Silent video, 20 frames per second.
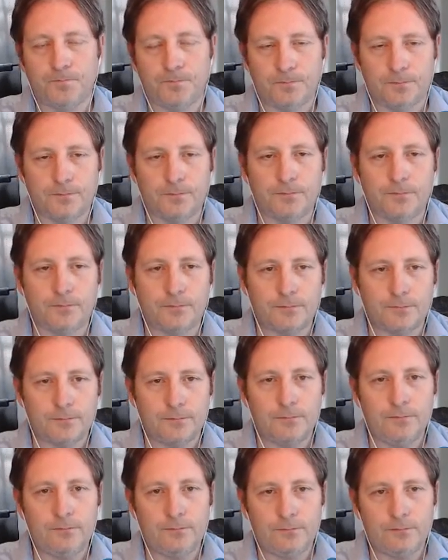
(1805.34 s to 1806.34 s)

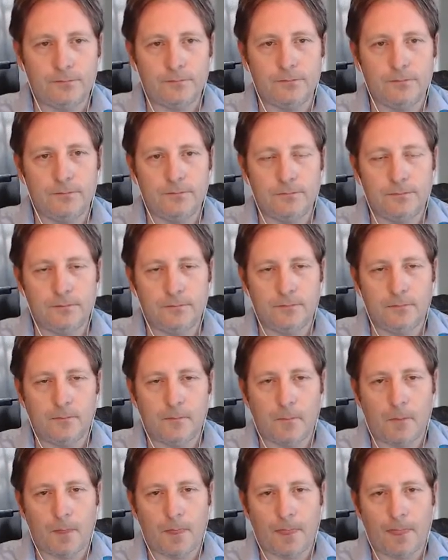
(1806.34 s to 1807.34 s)

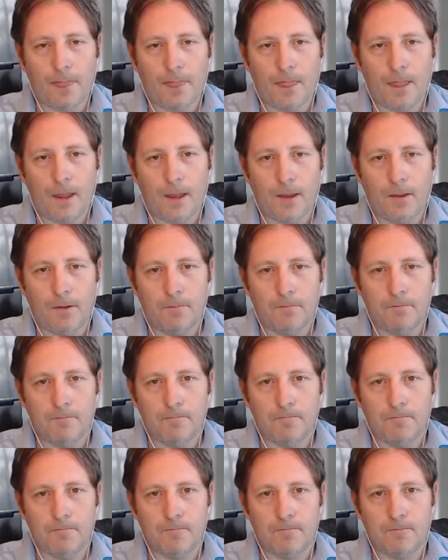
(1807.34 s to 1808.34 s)

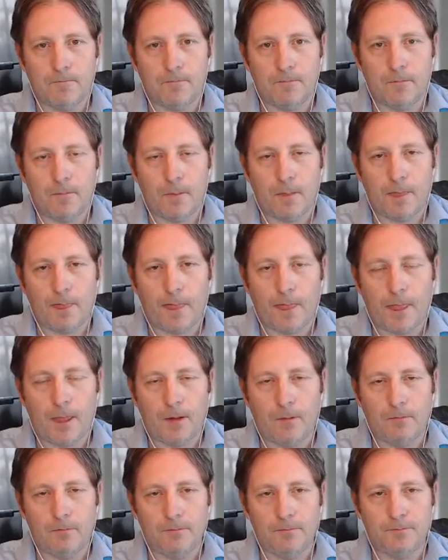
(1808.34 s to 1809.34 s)

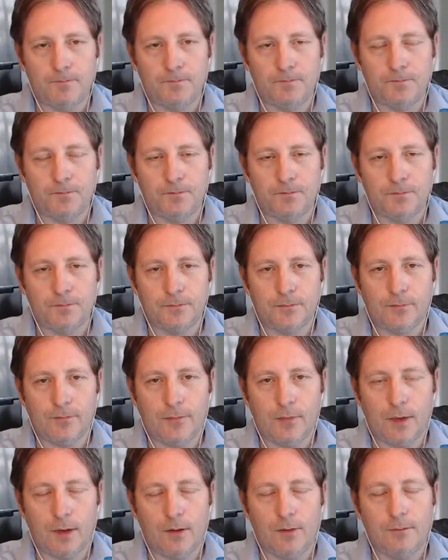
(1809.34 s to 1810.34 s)

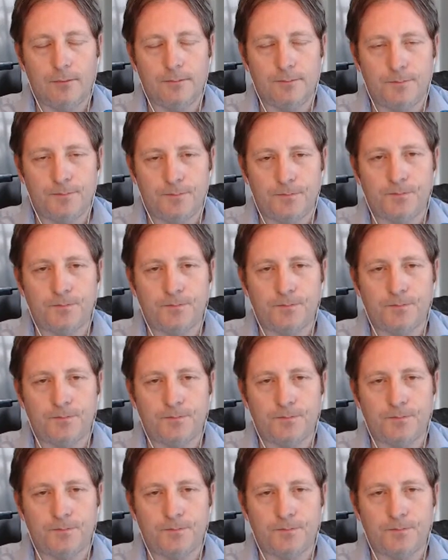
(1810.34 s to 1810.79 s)
This person isn't speaking.